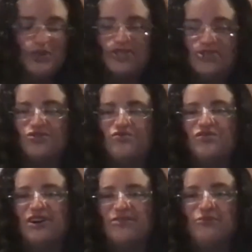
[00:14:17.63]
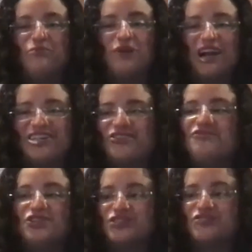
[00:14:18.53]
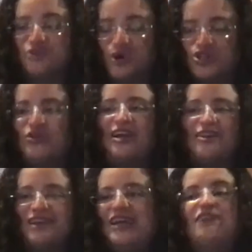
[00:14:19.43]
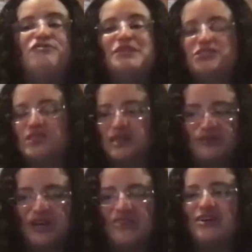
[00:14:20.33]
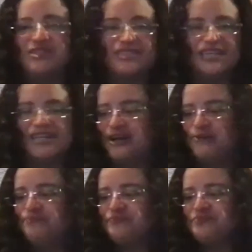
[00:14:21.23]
which is a proprietary version of Fortran. Everybody's using Python instead now.